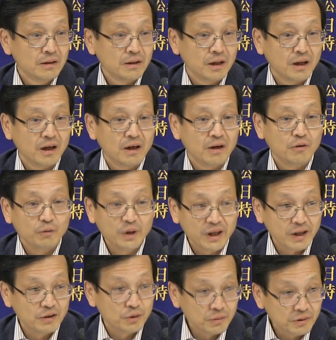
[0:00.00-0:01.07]
we
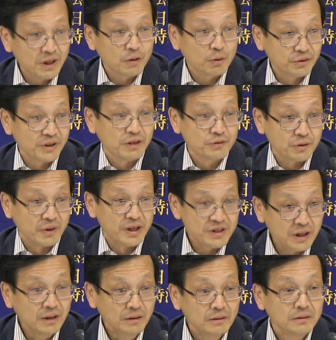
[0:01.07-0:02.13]
can do the contact
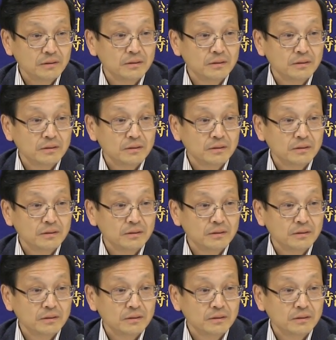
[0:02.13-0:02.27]
tracing,